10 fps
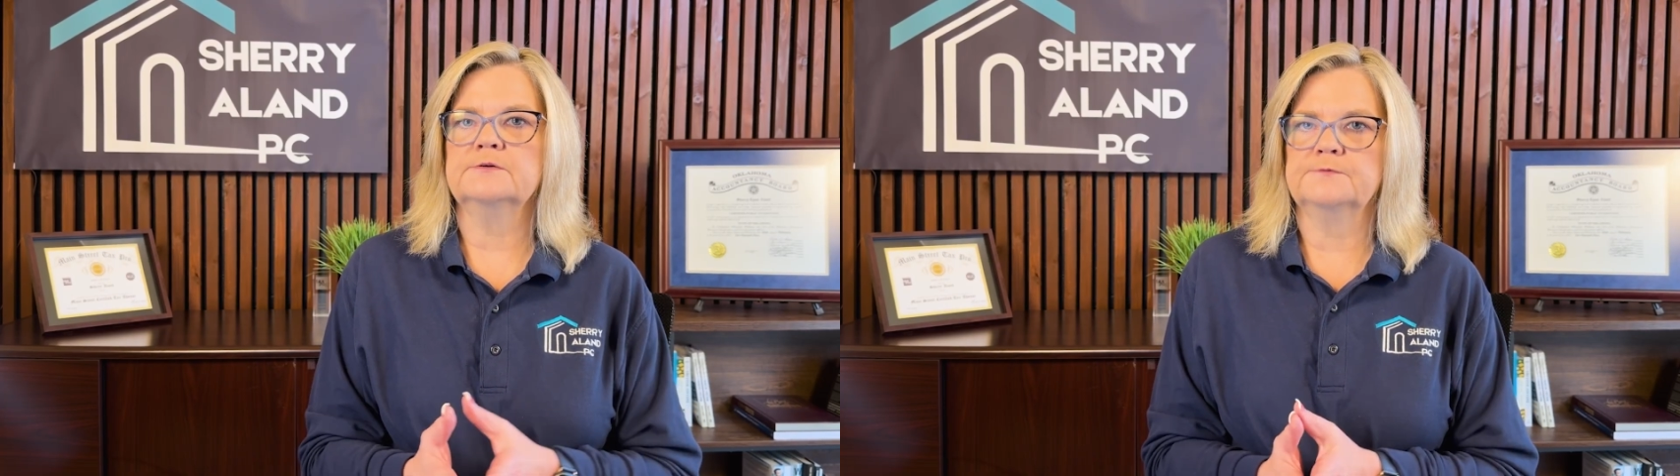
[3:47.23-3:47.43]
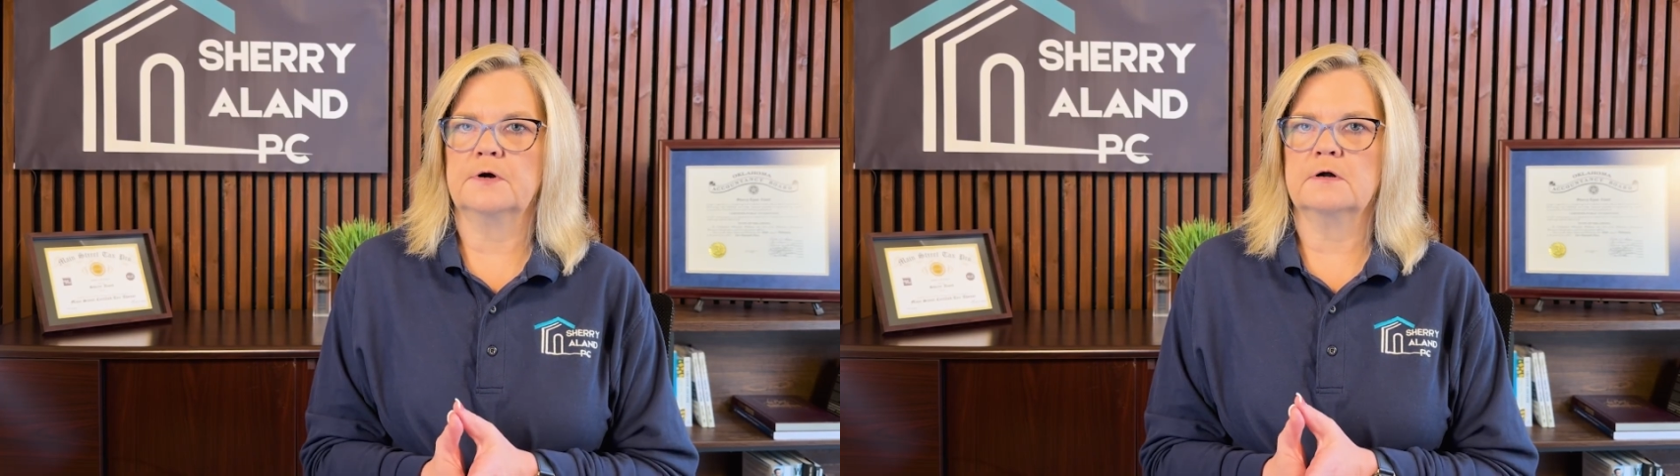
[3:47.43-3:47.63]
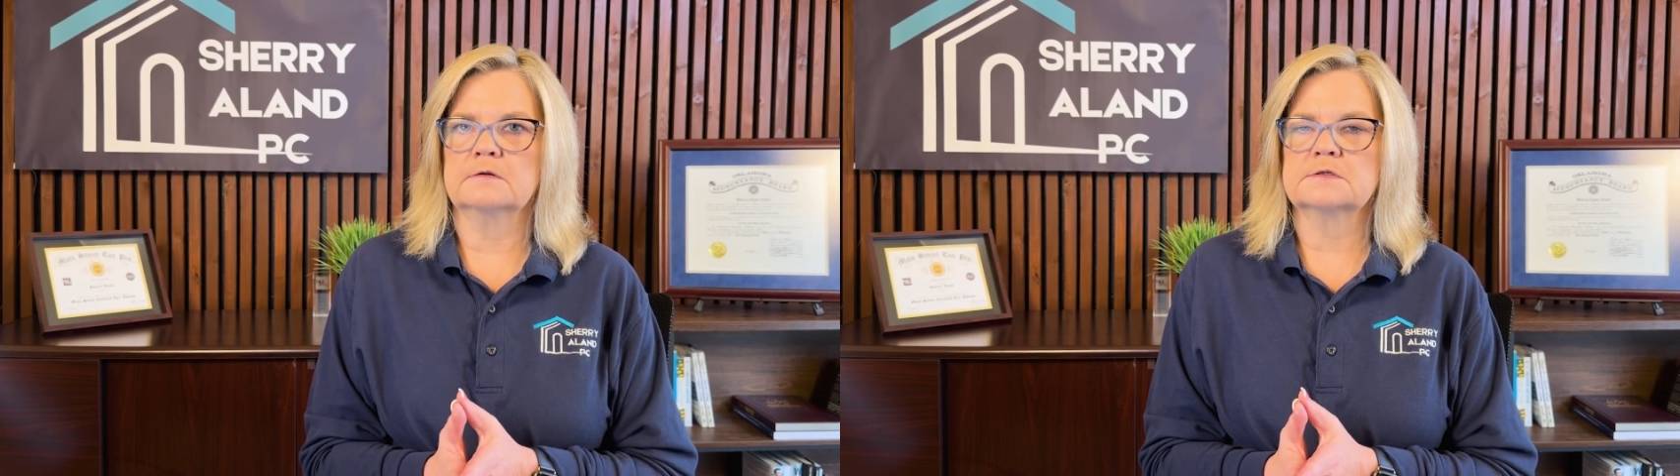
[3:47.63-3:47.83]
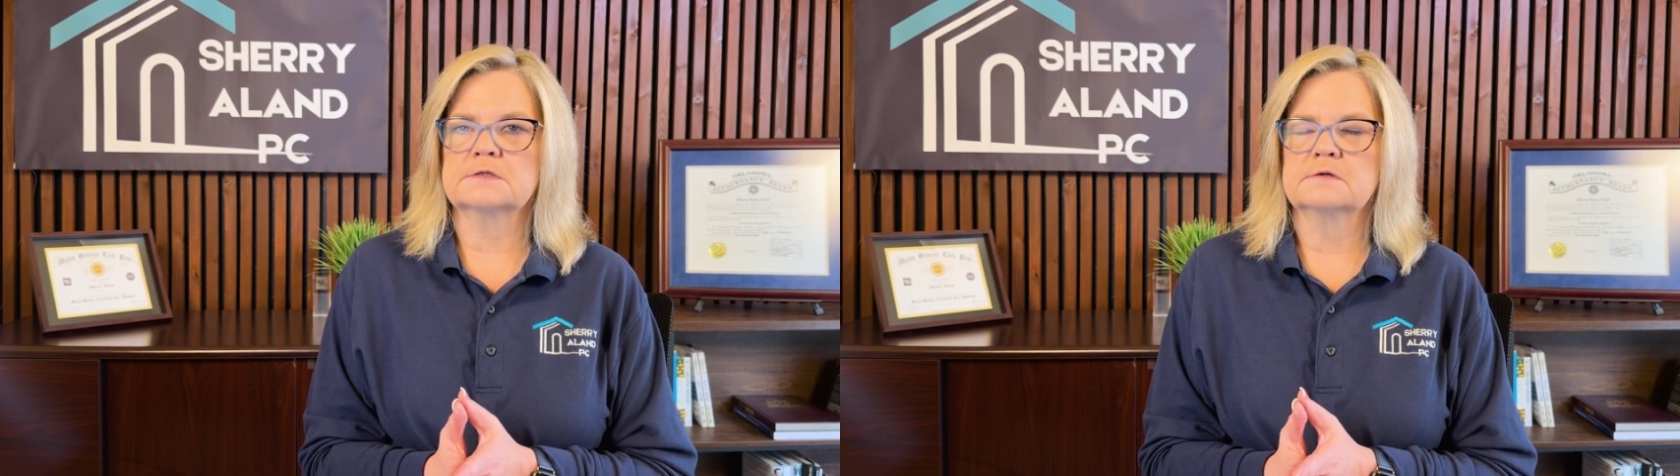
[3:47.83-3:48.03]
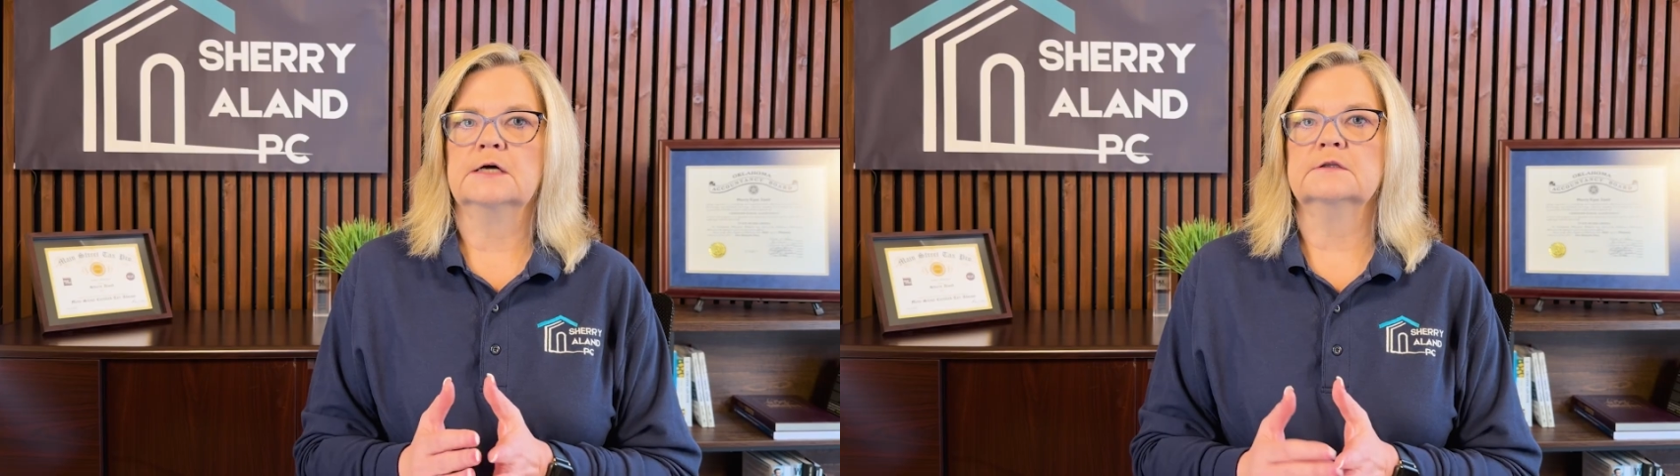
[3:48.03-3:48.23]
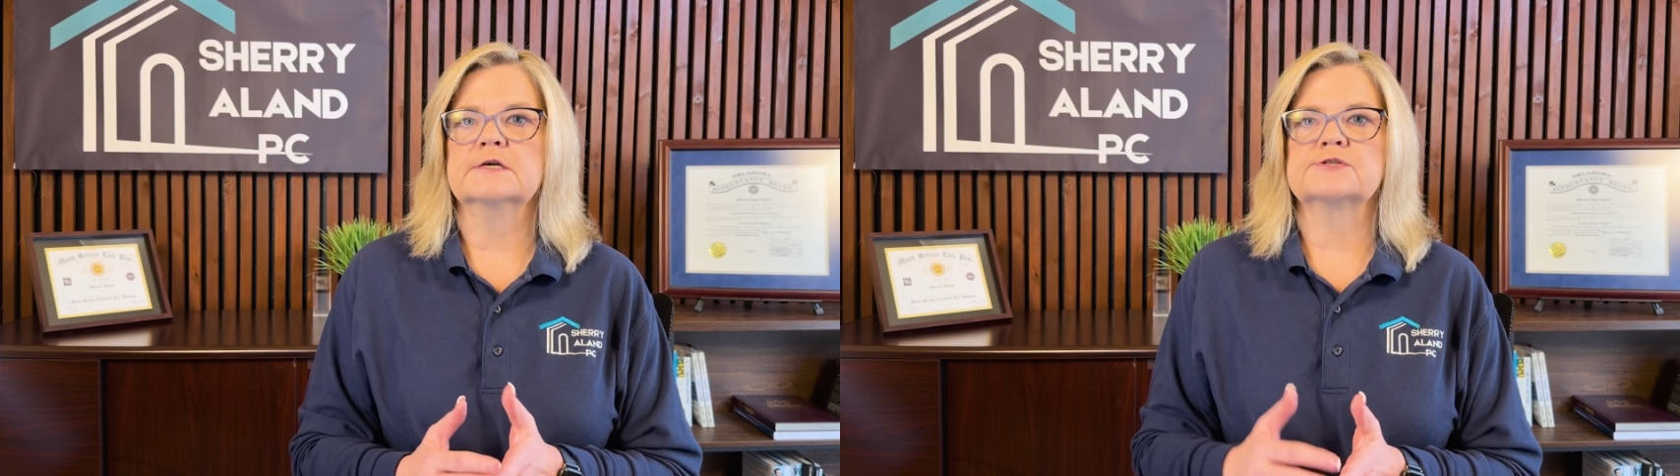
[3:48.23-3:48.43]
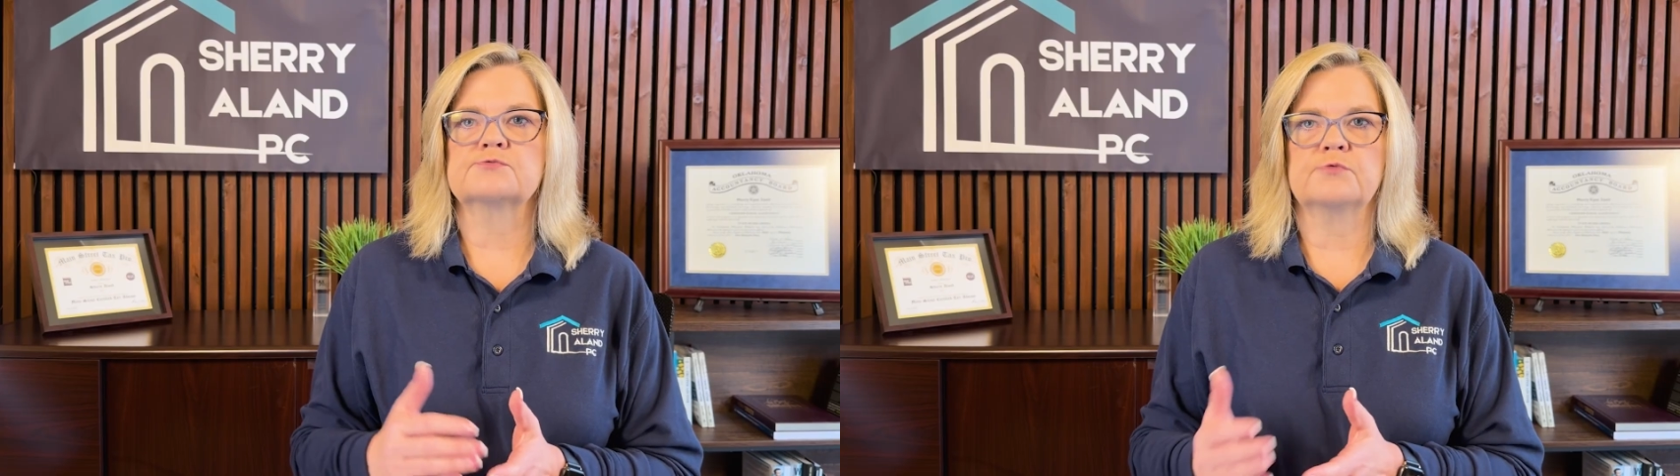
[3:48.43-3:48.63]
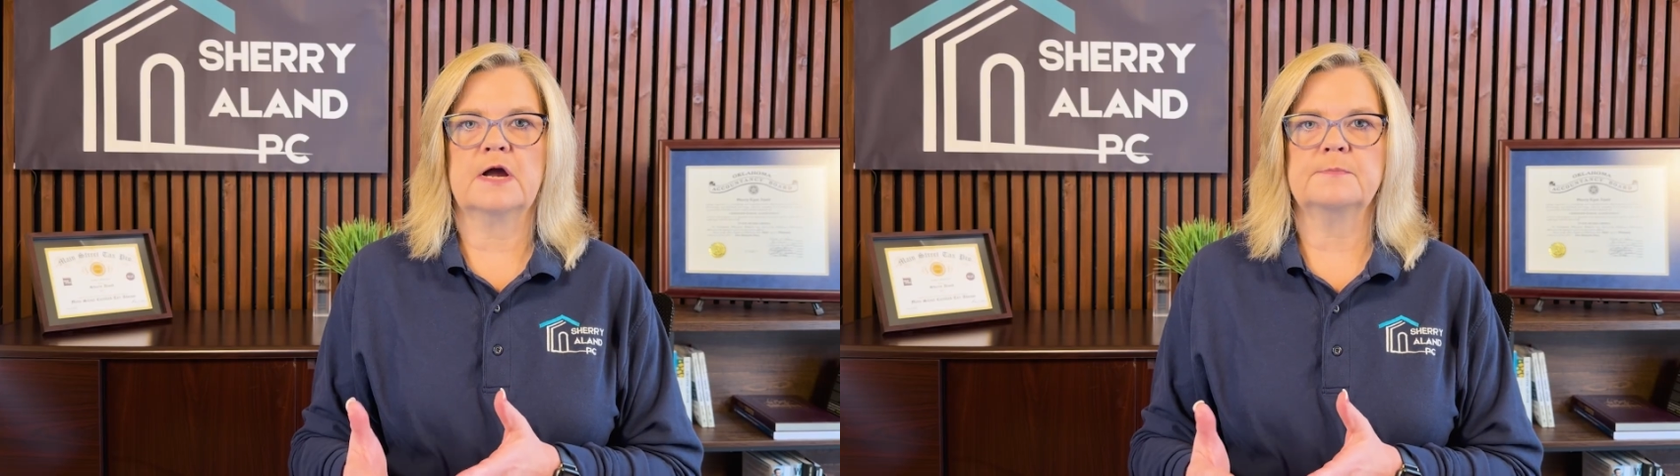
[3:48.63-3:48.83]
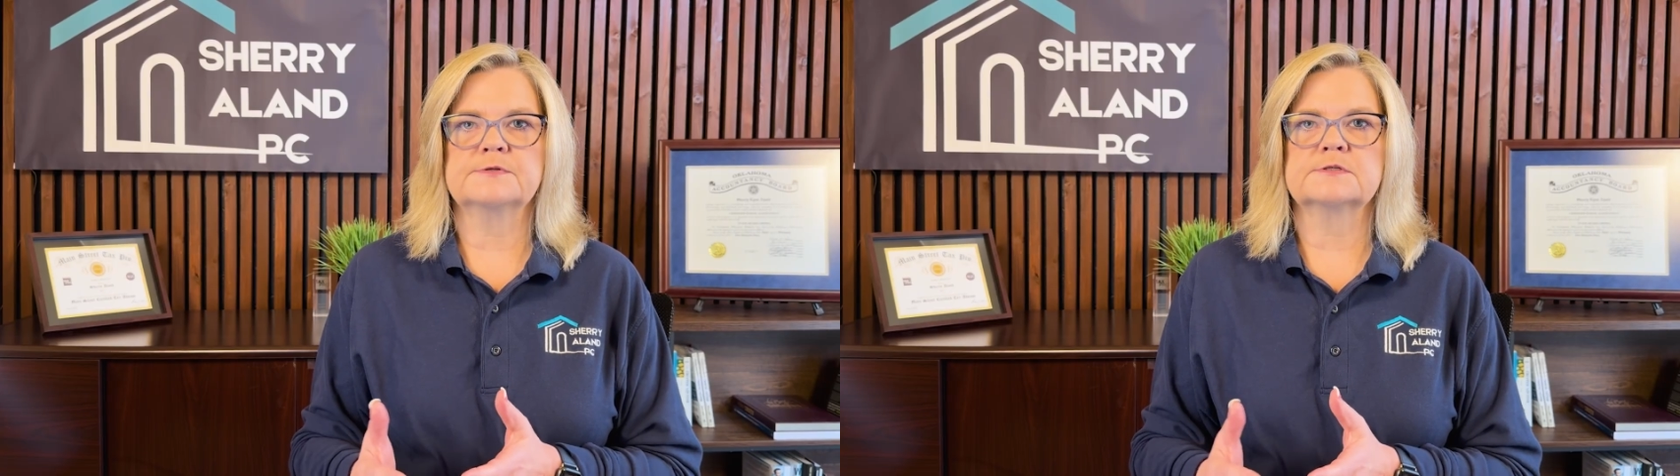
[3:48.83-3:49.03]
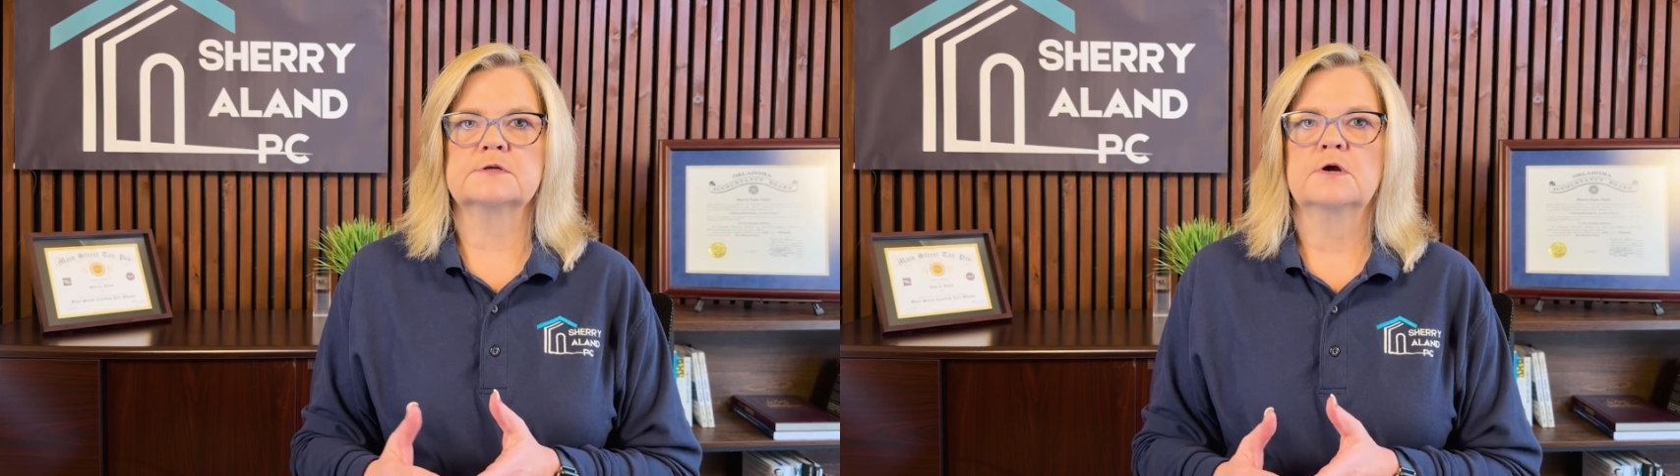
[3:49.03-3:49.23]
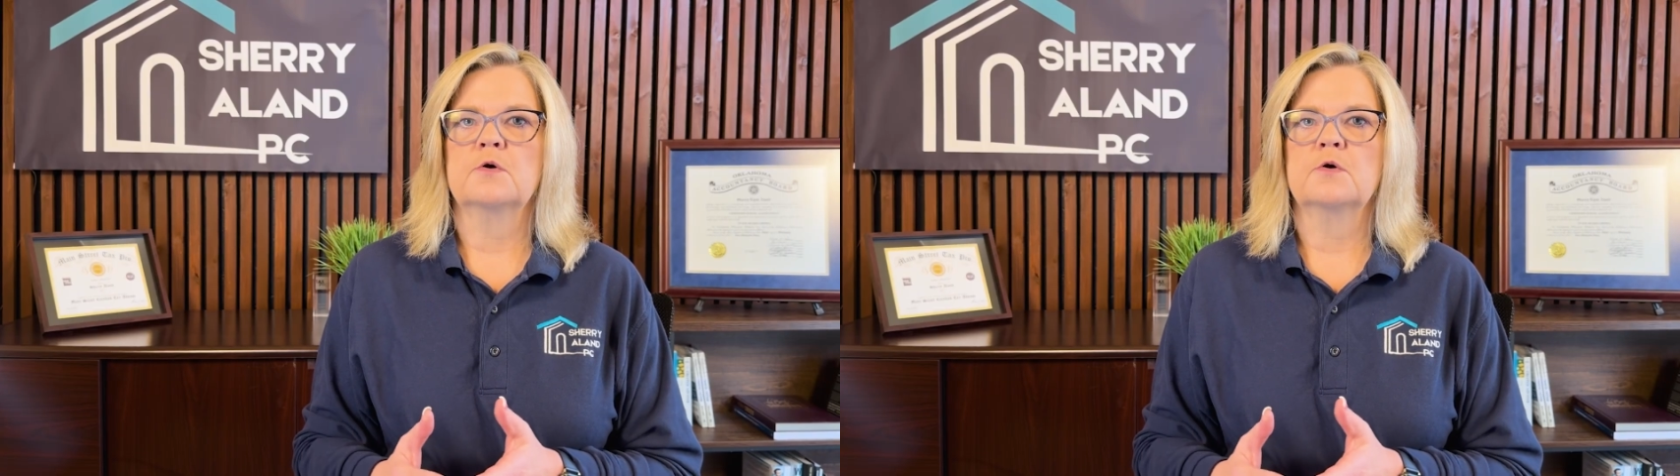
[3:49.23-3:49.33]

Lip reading: default unless REPS